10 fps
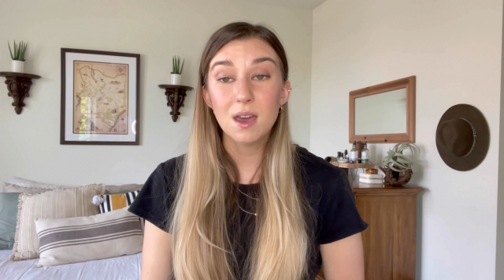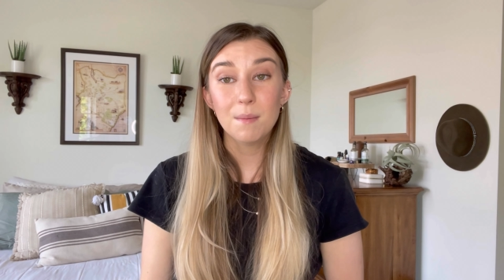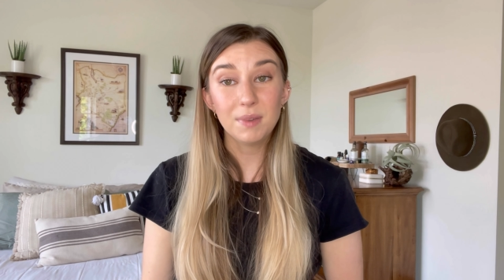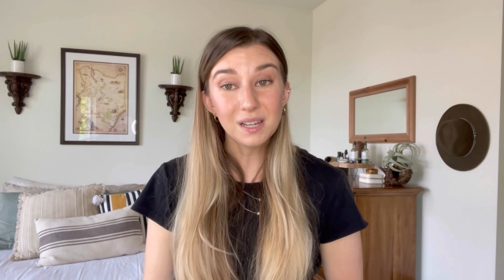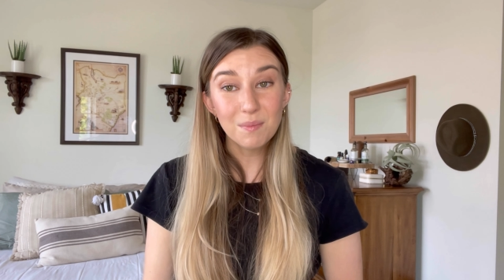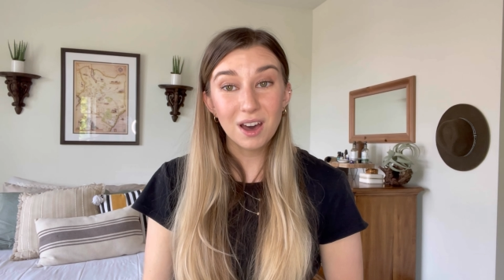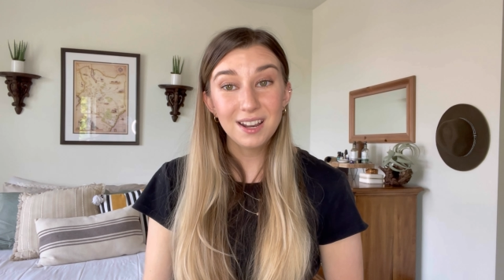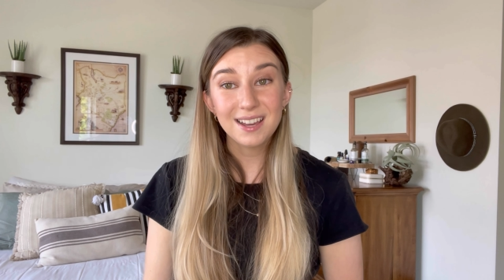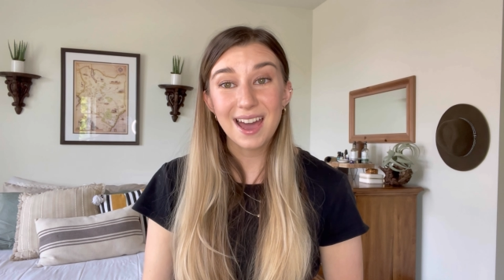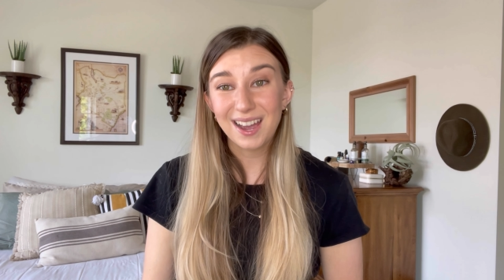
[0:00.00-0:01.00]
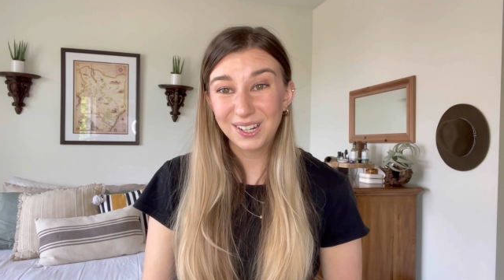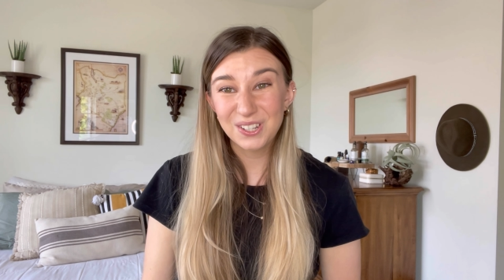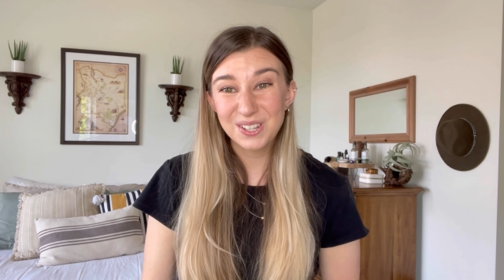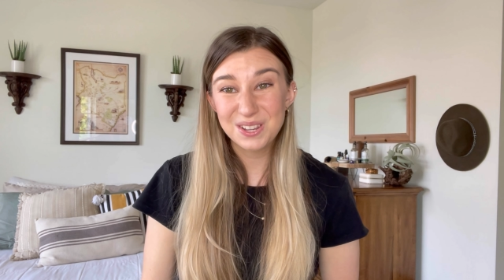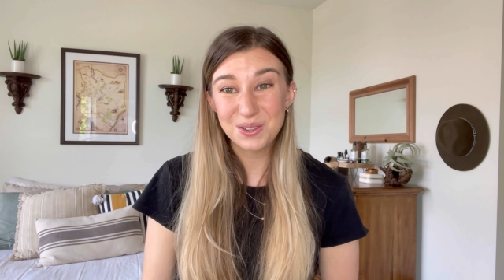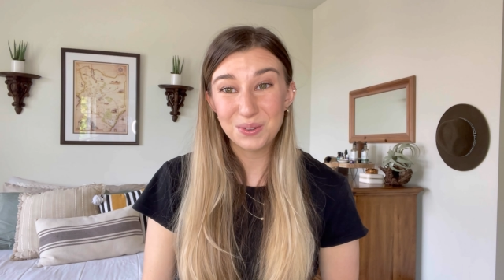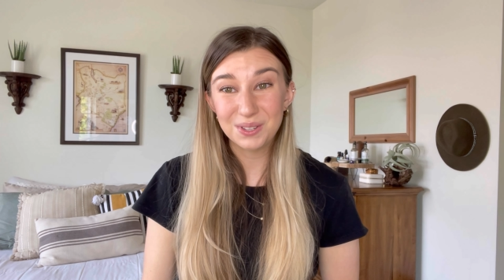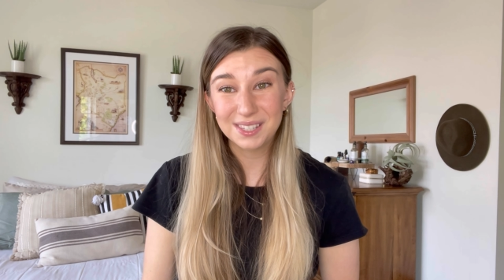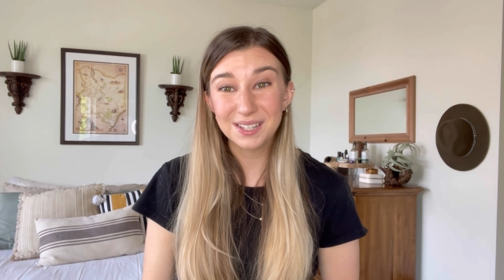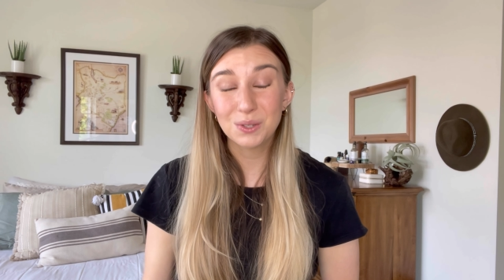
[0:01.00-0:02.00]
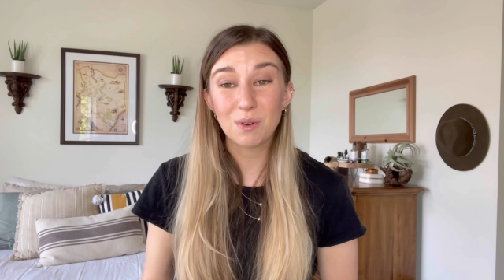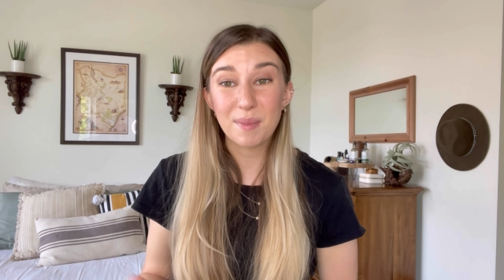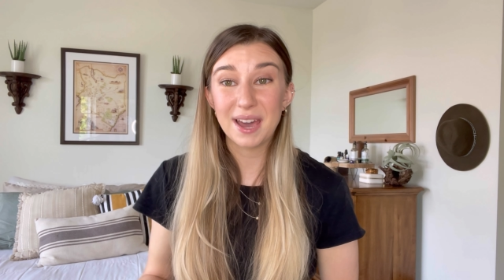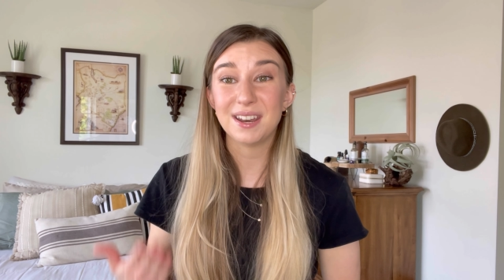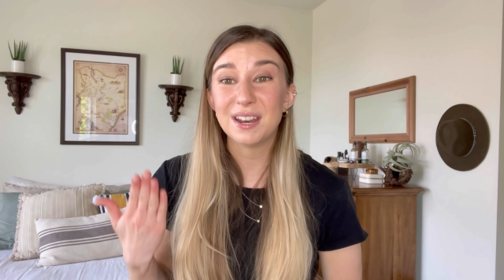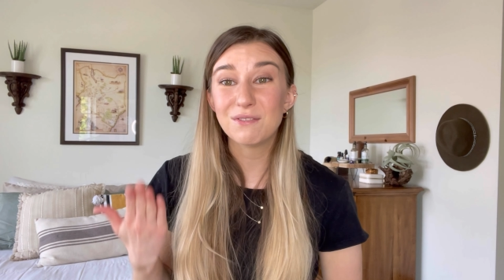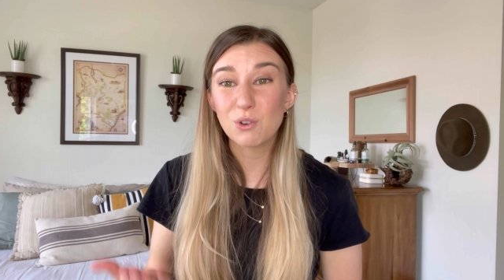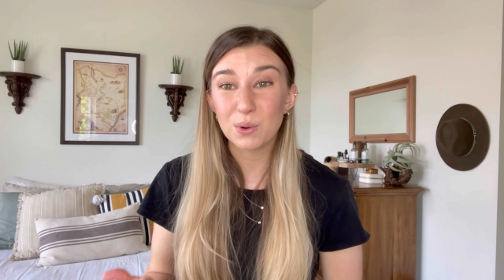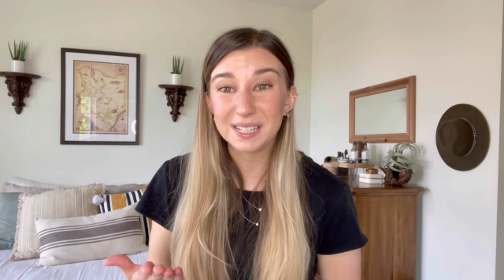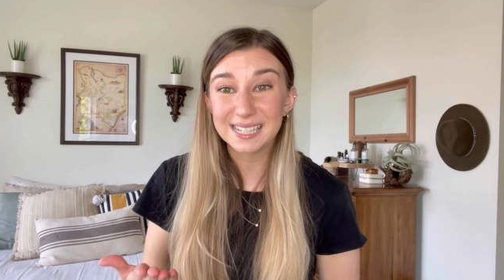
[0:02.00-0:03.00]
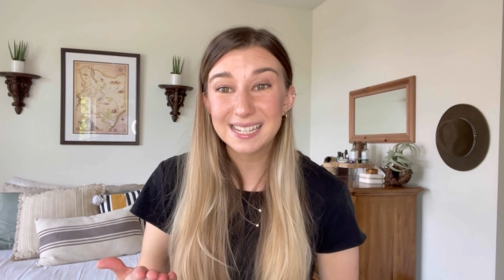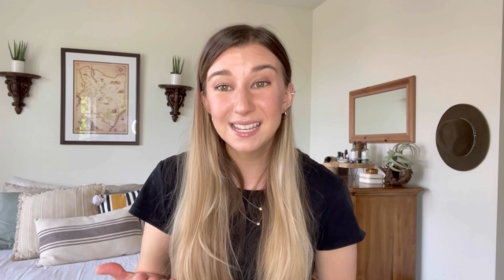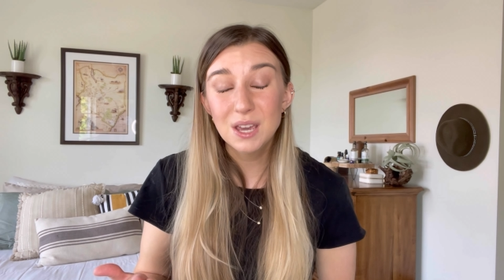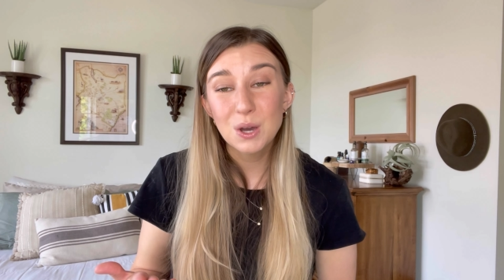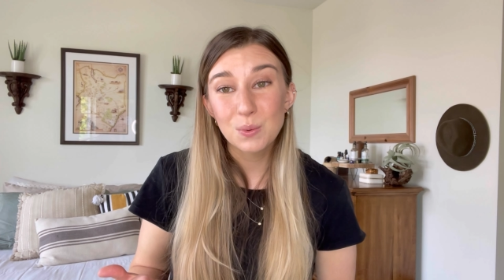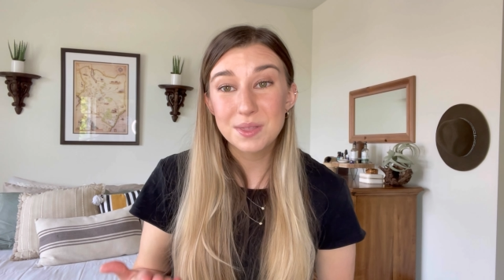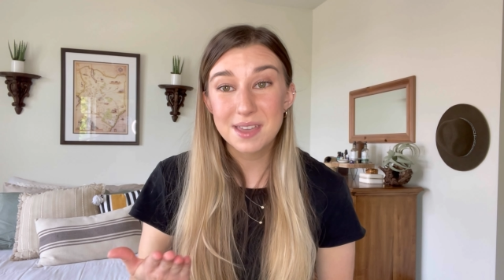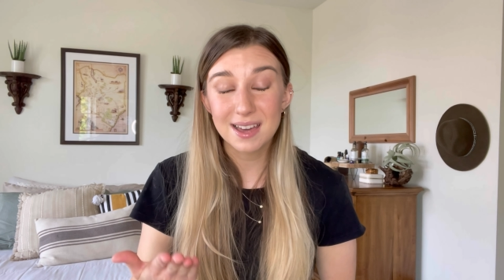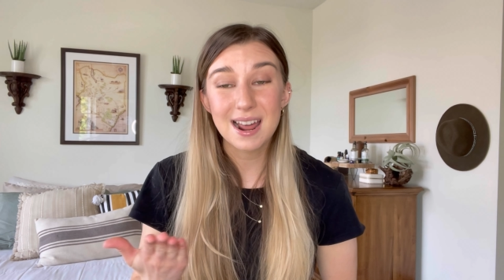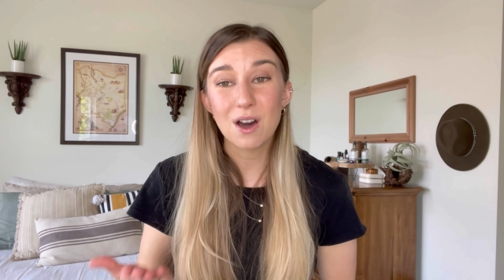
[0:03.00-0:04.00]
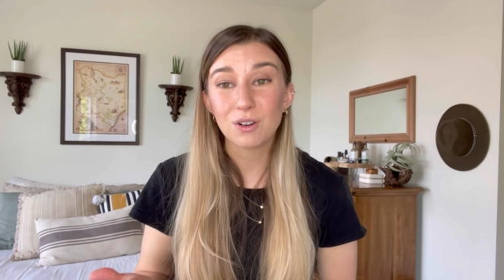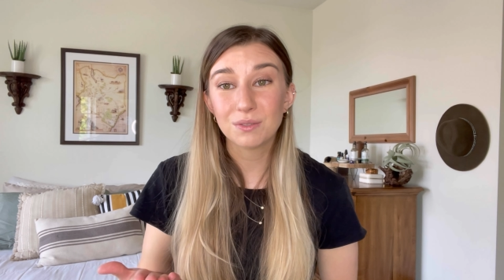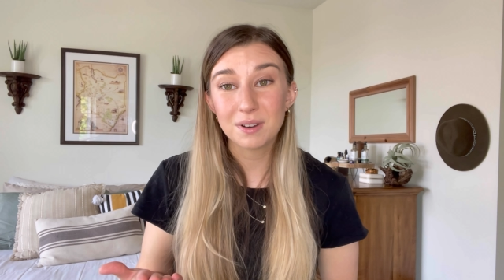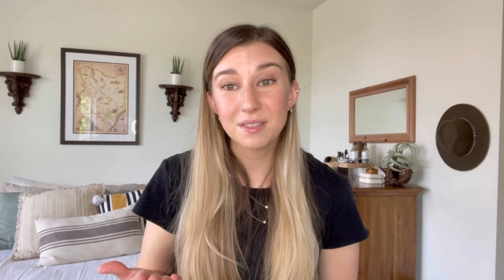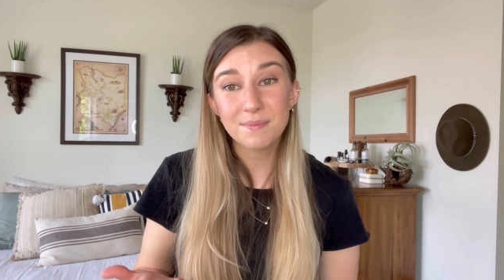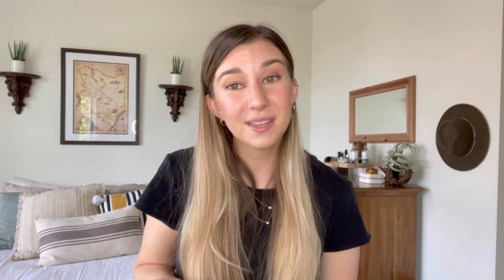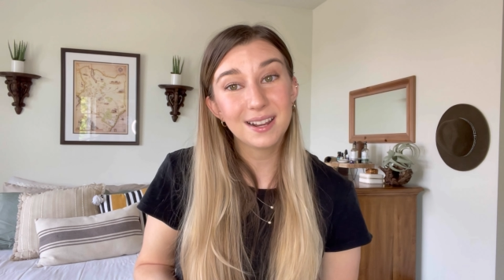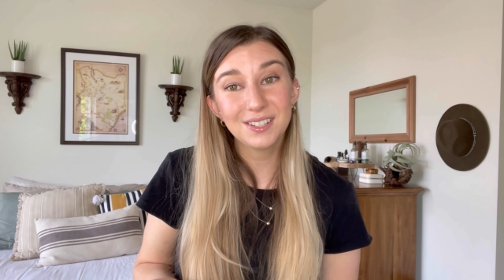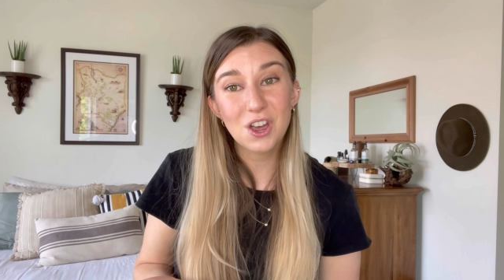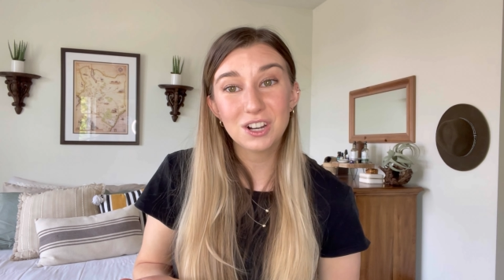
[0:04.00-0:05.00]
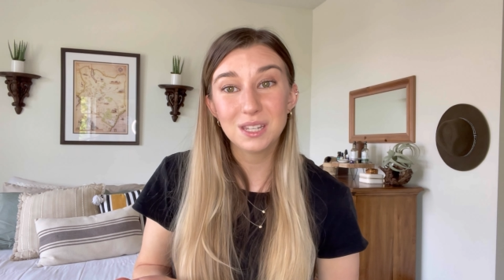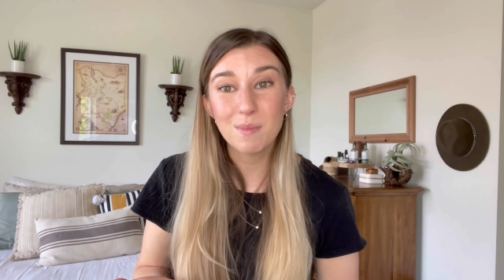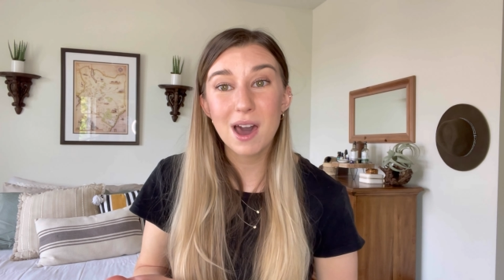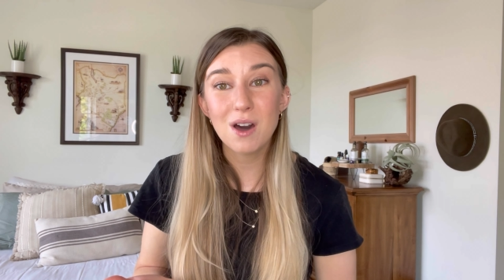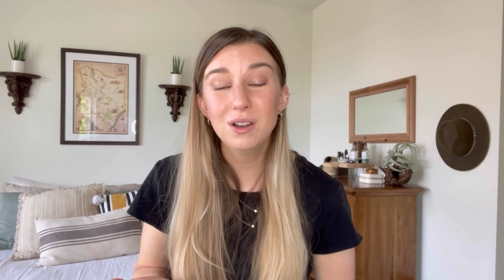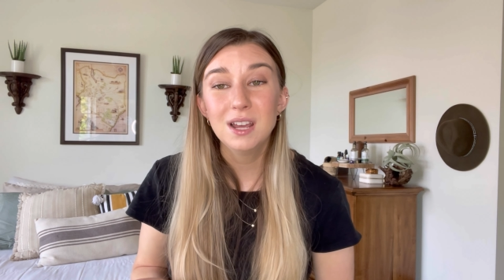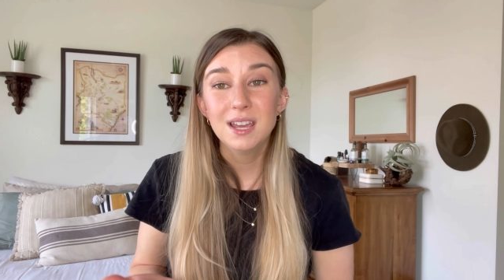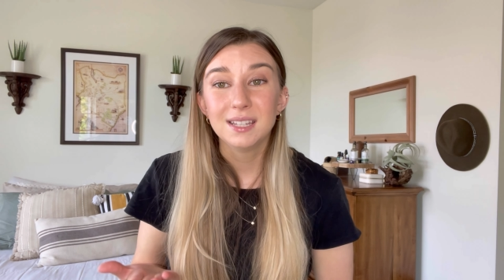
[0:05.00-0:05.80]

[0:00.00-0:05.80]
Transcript: Picmonic actually uses repetitive quizzing with that algorithm that I talked about